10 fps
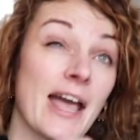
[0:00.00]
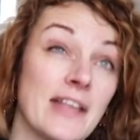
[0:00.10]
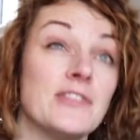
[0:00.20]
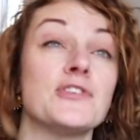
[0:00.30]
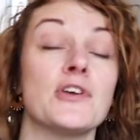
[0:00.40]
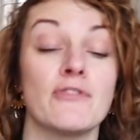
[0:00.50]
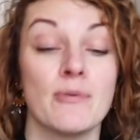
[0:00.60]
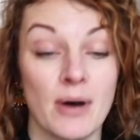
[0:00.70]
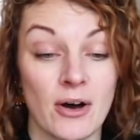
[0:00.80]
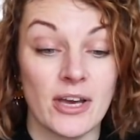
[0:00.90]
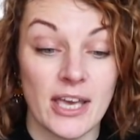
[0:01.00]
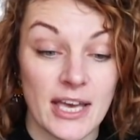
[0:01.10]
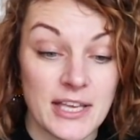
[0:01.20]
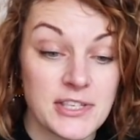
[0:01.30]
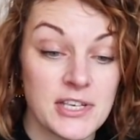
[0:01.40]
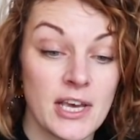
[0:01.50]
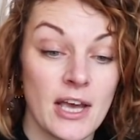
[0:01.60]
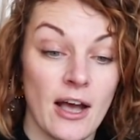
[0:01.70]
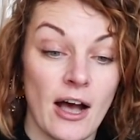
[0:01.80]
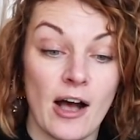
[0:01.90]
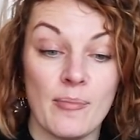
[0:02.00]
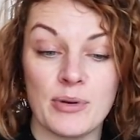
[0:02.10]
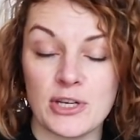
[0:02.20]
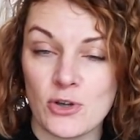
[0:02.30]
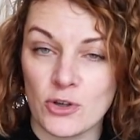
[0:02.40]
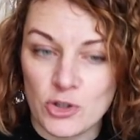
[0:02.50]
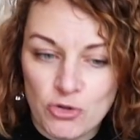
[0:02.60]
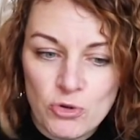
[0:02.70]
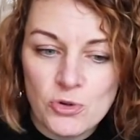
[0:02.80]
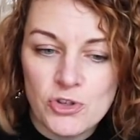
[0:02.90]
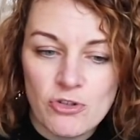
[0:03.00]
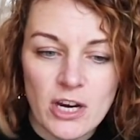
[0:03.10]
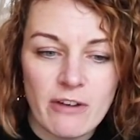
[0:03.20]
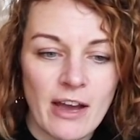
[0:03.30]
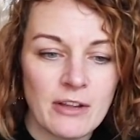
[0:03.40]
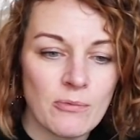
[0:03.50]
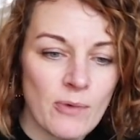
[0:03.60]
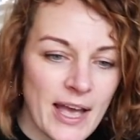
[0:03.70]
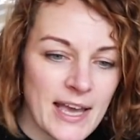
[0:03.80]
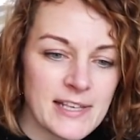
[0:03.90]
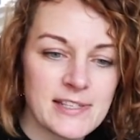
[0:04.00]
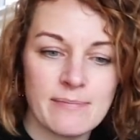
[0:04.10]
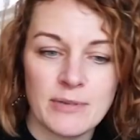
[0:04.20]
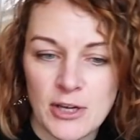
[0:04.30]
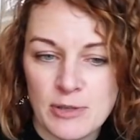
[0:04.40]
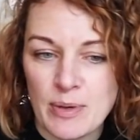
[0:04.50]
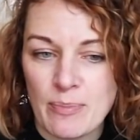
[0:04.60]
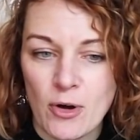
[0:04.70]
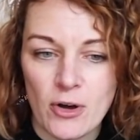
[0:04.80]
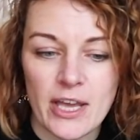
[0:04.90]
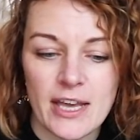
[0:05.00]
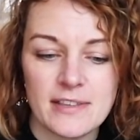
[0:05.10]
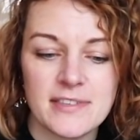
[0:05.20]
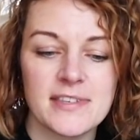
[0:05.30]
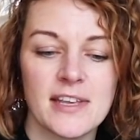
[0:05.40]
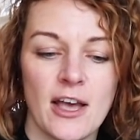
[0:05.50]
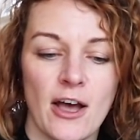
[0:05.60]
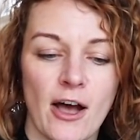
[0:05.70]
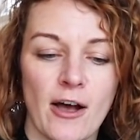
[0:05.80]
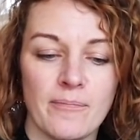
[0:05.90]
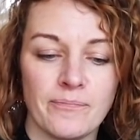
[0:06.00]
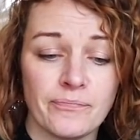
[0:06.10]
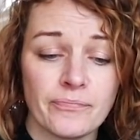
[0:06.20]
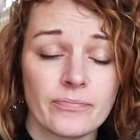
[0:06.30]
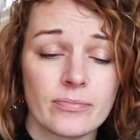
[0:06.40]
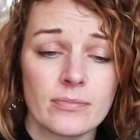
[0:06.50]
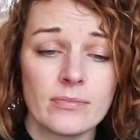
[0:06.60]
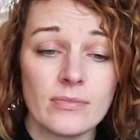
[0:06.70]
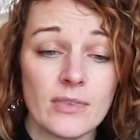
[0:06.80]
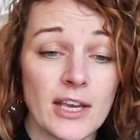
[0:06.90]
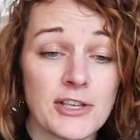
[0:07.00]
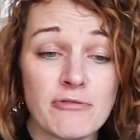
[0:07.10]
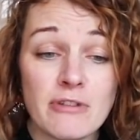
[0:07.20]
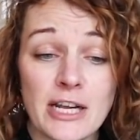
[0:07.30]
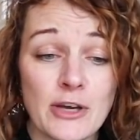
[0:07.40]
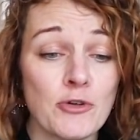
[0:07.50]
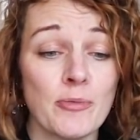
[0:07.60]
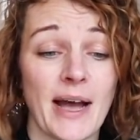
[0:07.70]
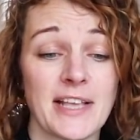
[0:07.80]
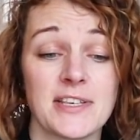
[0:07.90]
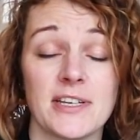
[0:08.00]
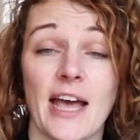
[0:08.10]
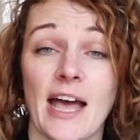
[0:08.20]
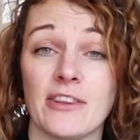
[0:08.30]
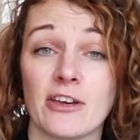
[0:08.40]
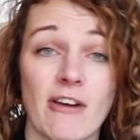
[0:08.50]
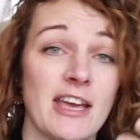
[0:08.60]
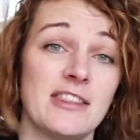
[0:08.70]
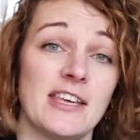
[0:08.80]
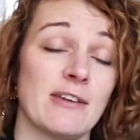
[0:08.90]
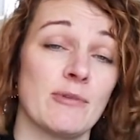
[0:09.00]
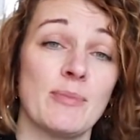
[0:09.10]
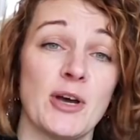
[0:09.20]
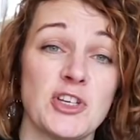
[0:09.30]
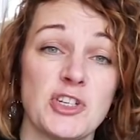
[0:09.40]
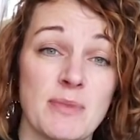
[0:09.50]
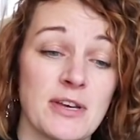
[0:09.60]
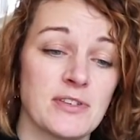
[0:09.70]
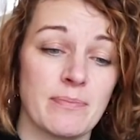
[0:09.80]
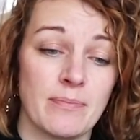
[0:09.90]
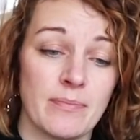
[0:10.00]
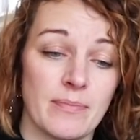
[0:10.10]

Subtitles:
end of the market. But it's got the drawstring around the waist, some nice big pockets. It's a really cool pattern, and the great thing with Merchant & Mills